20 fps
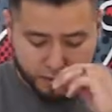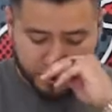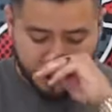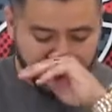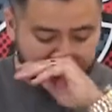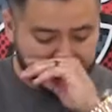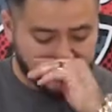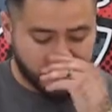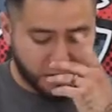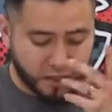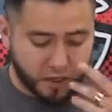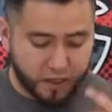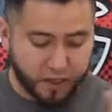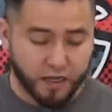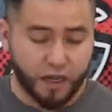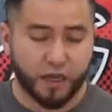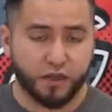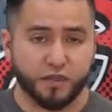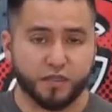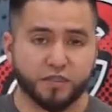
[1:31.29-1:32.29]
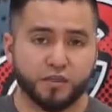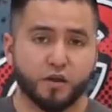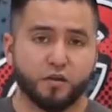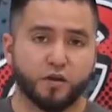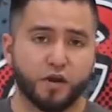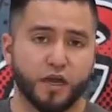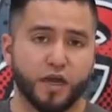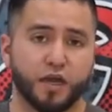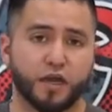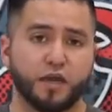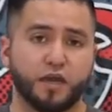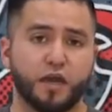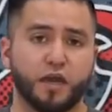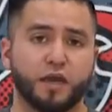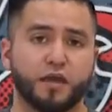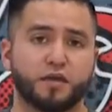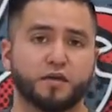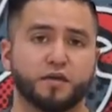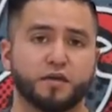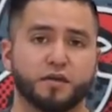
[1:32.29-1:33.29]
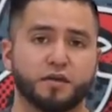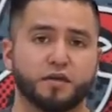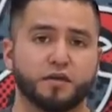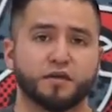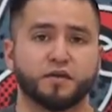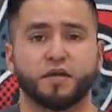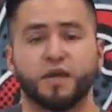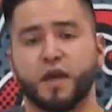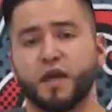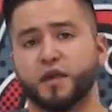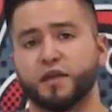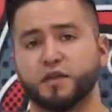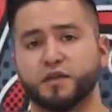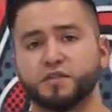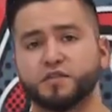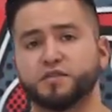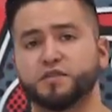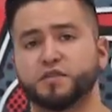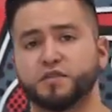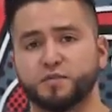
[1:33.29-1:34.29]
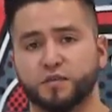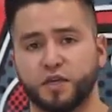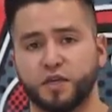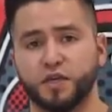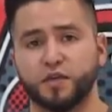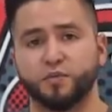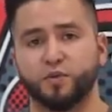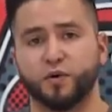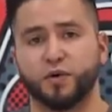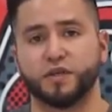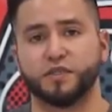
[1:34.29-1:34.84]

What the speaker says: So now let's go ahead and head into some key